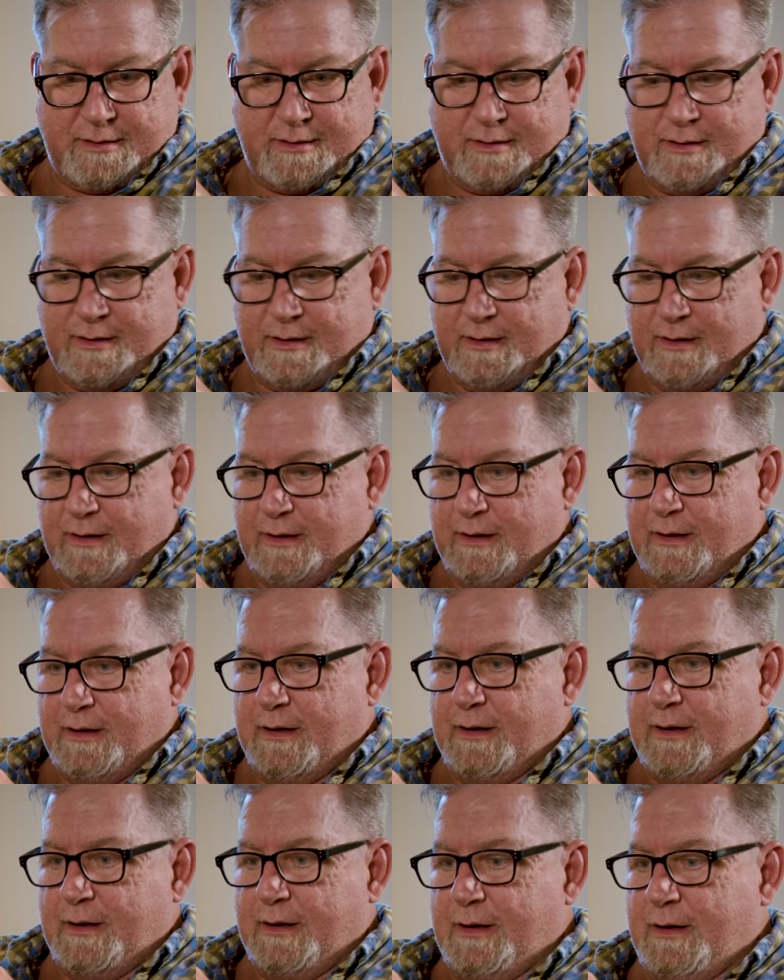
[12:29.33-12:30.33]

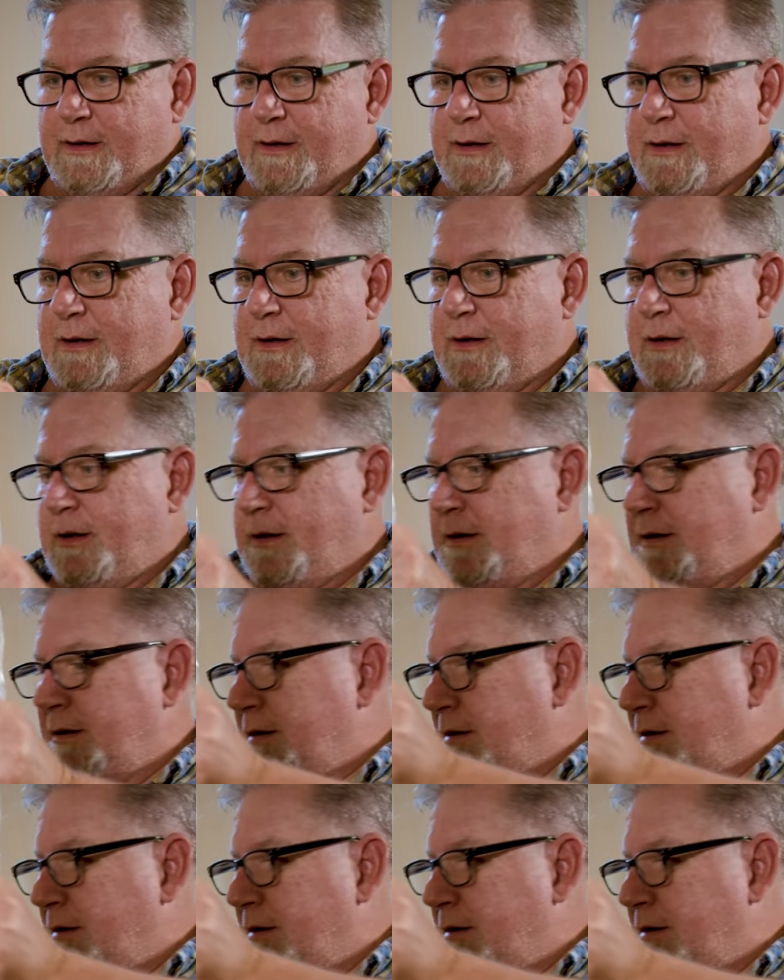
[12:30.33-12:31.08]
(silence)